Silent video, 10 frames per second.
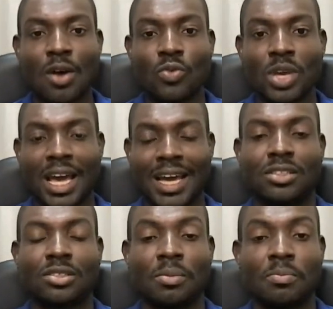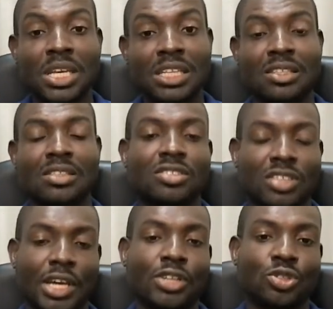We had some meetings
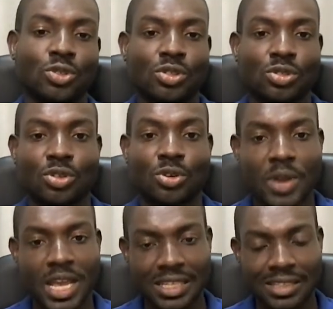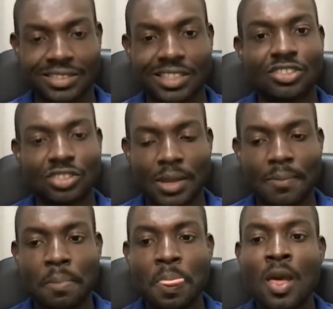scheduled to create a
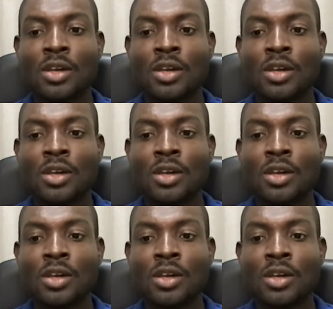system